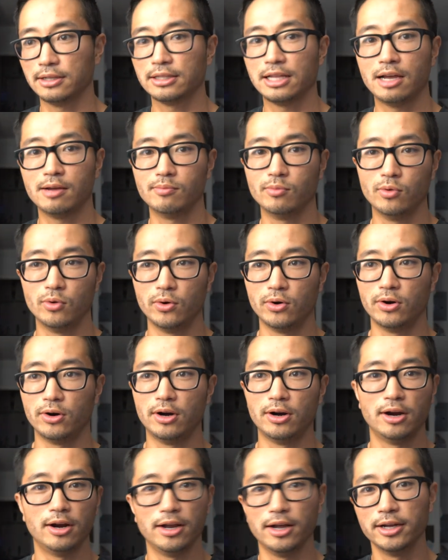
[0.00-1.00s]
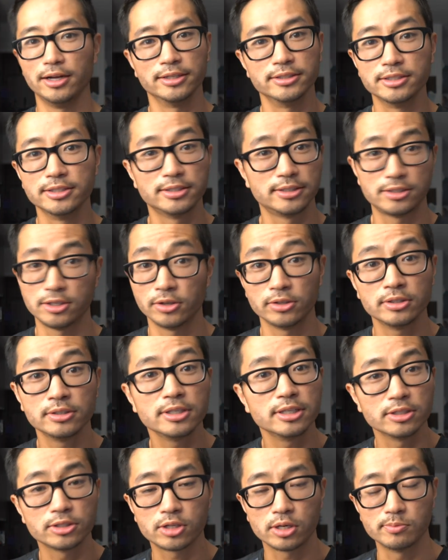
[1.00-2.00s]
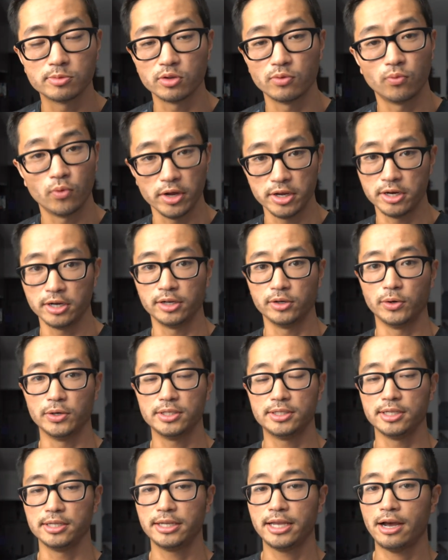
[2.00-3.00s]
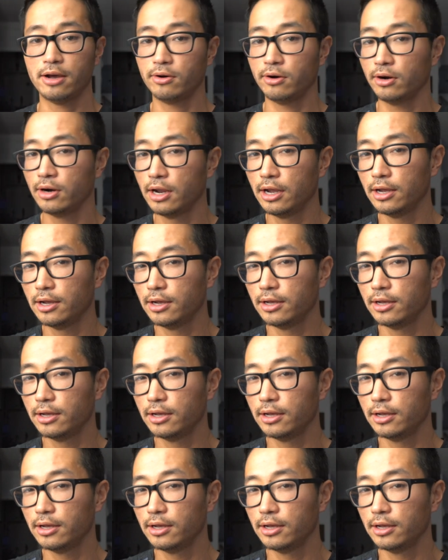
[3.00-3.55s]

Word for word: a lot more uncertain in terms of what you're going to encounter,